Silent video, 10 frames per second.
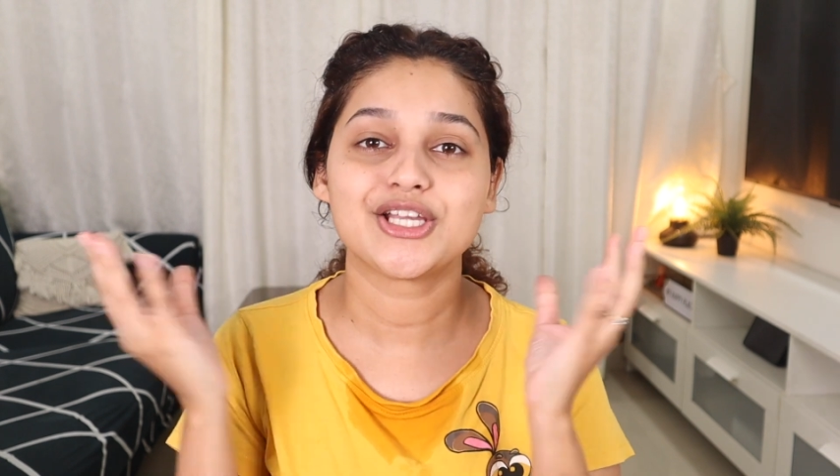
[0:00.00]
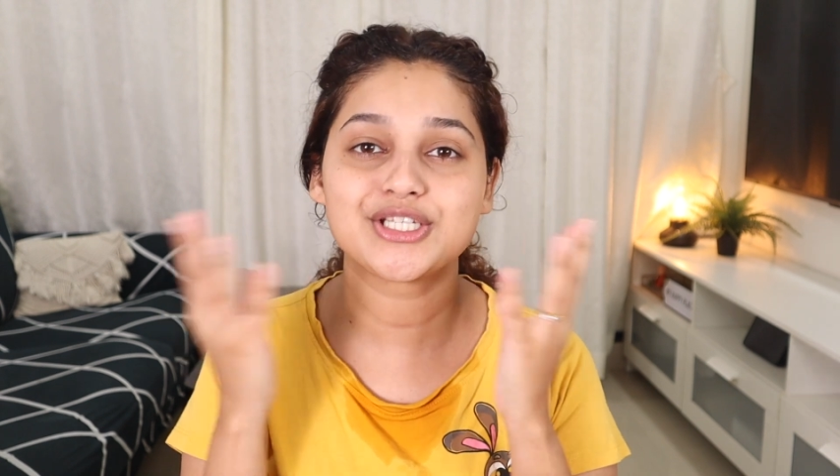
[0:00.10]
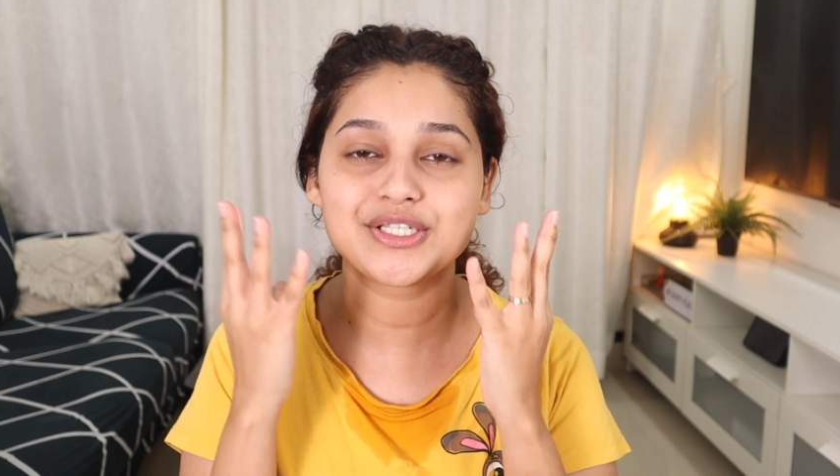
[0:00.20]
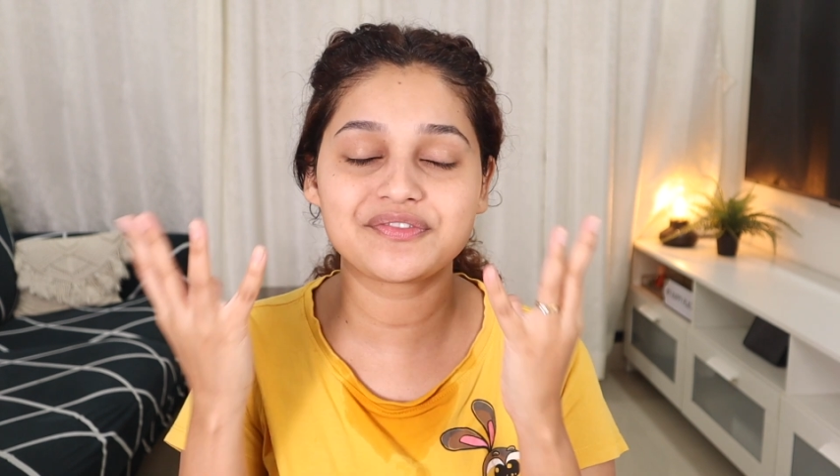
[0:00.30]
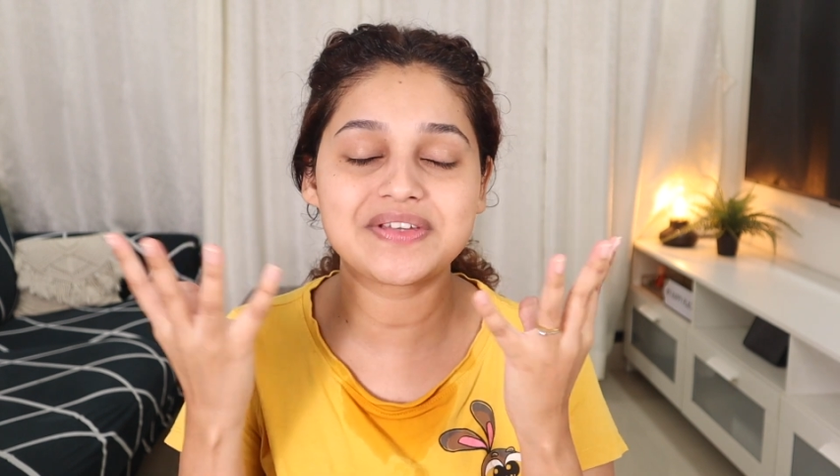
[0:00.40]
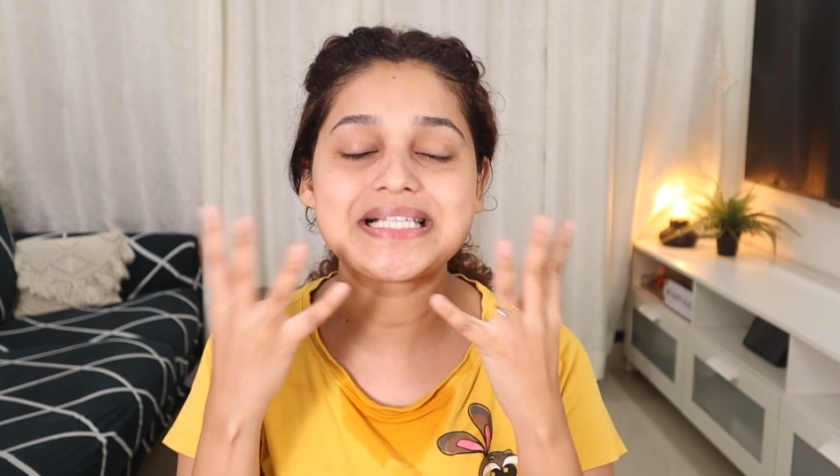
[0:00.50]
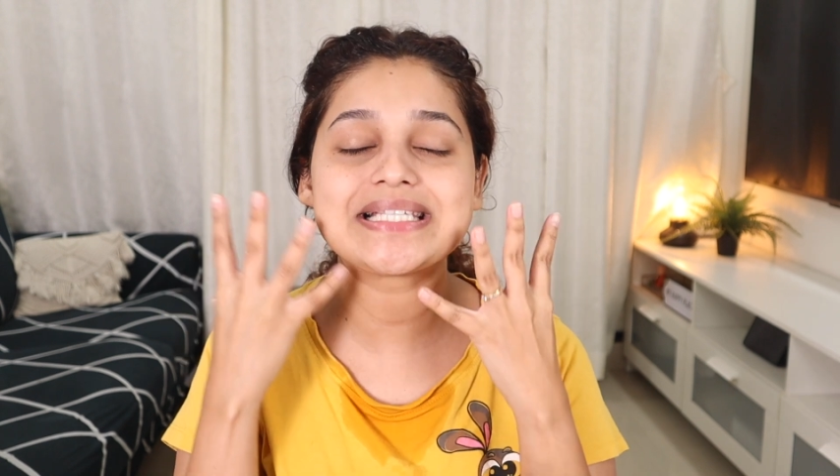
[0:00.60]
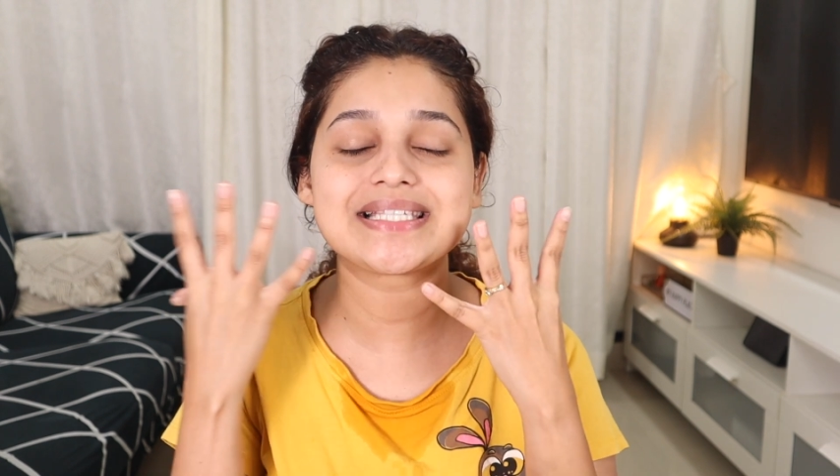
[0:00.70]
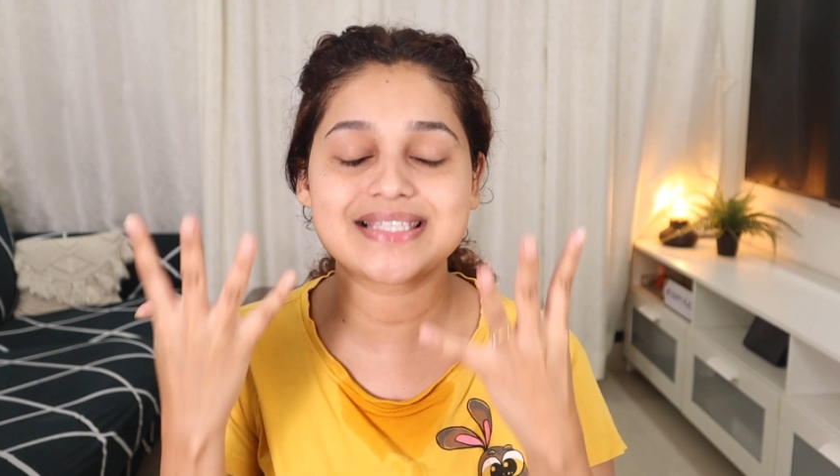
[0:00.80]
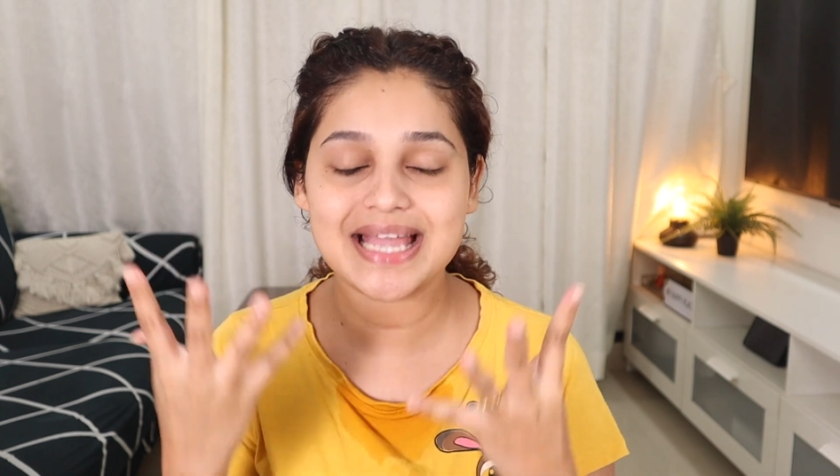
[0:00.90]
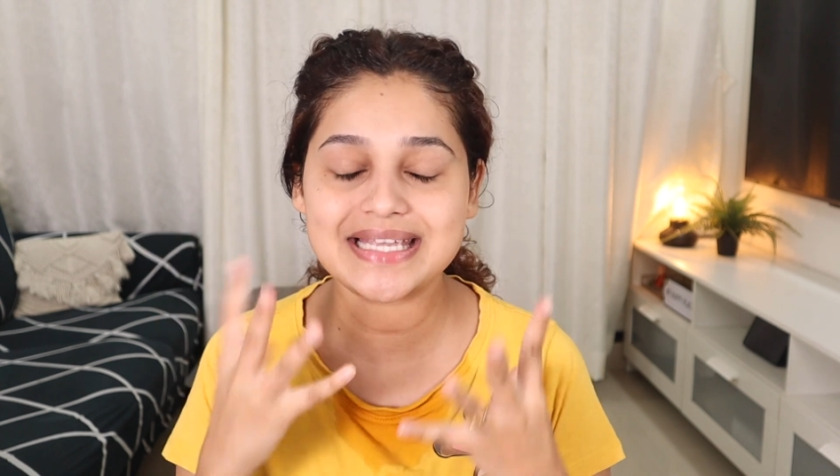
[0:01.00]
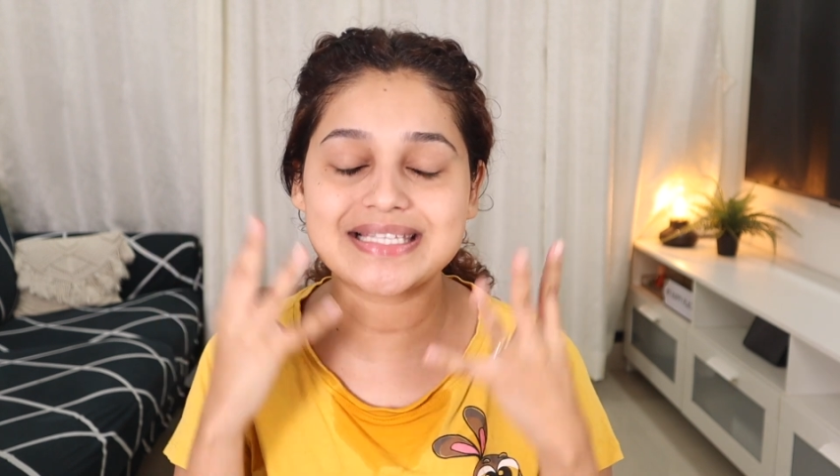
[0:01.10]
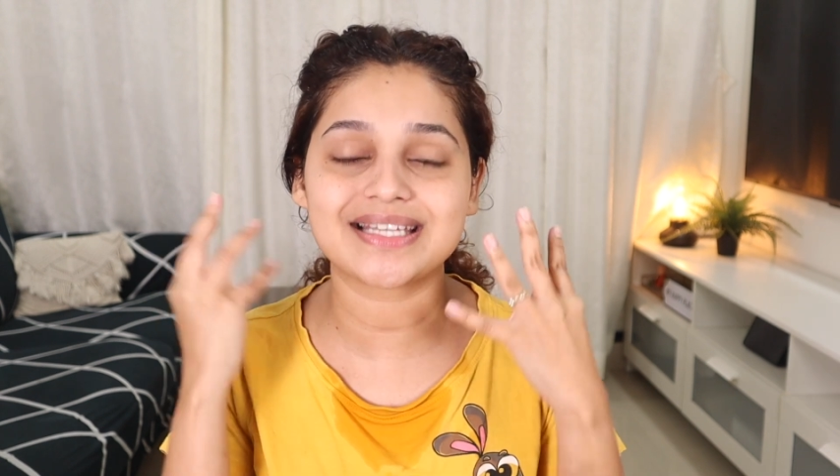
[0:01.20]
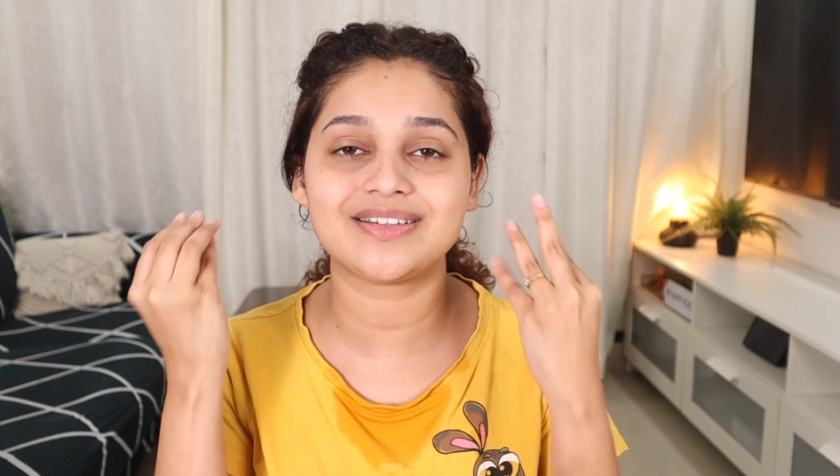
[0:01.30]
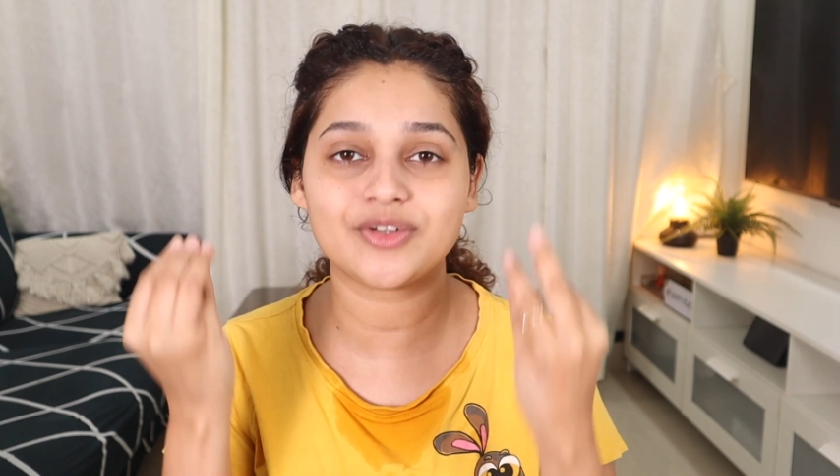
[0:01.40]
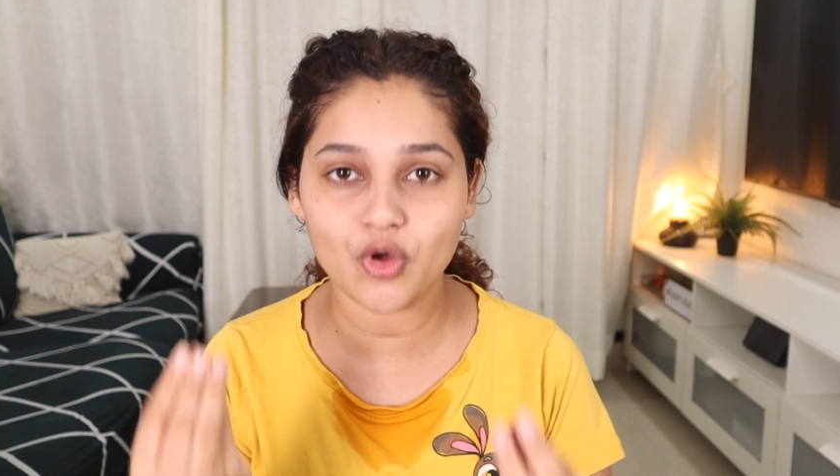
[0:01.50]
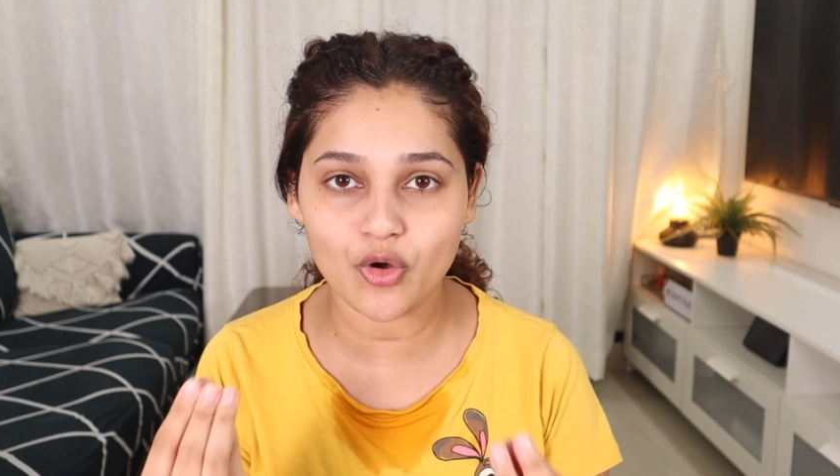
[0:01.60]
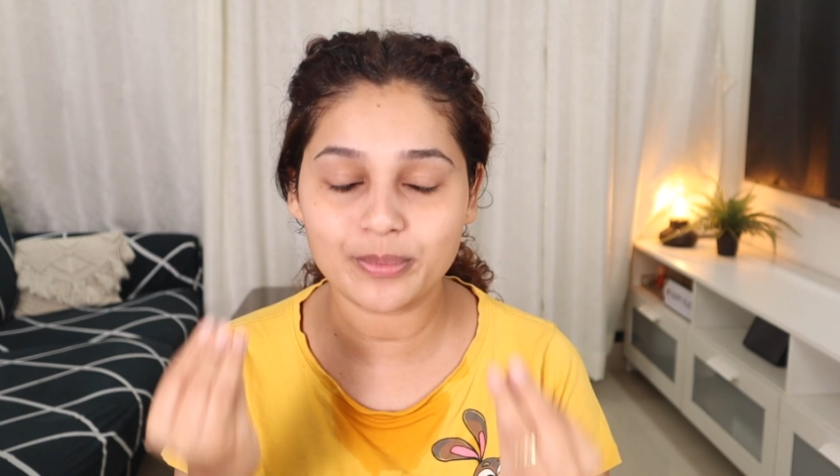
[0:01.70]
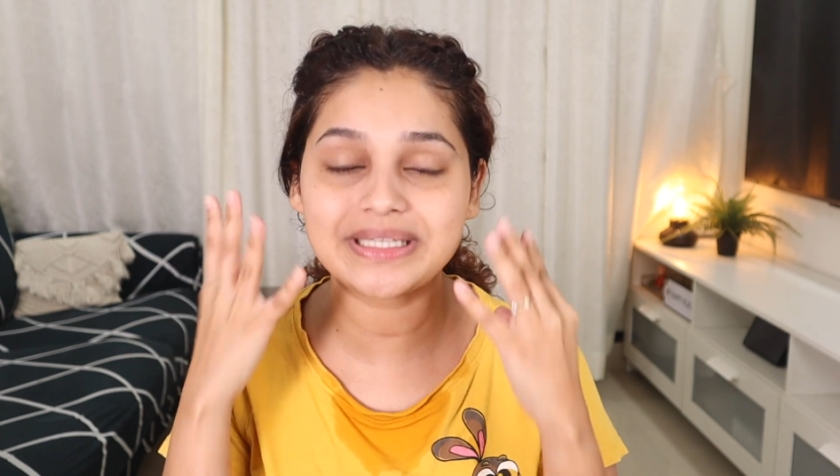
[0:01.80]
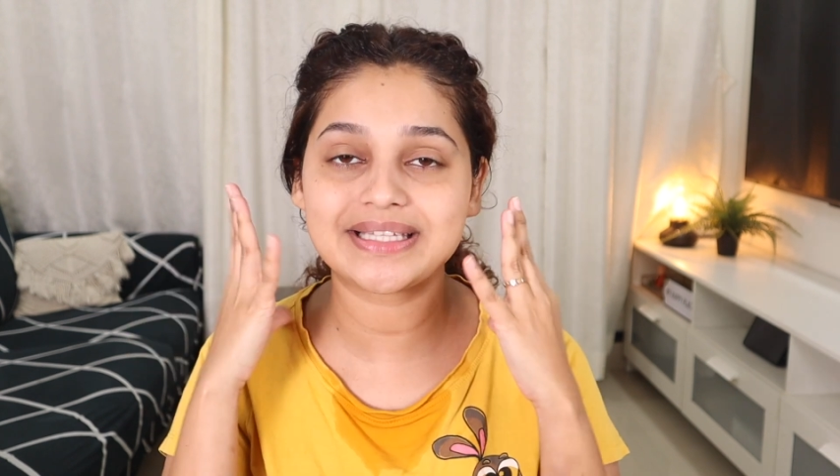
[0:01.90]
It just feels nice and
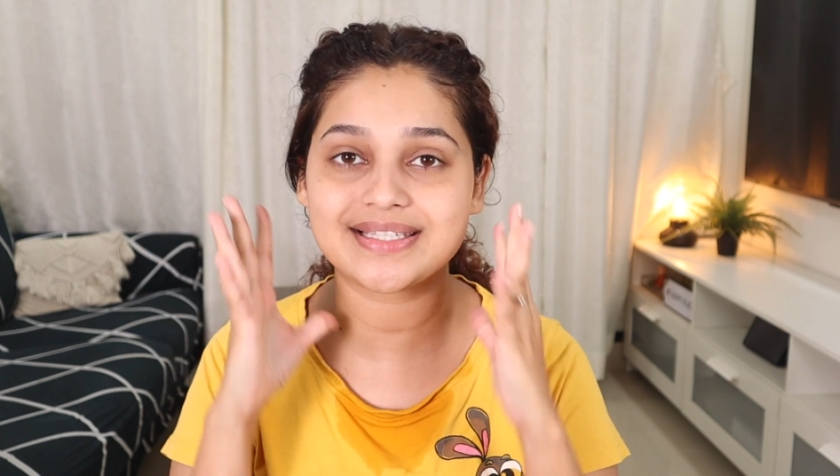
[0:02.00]
normal.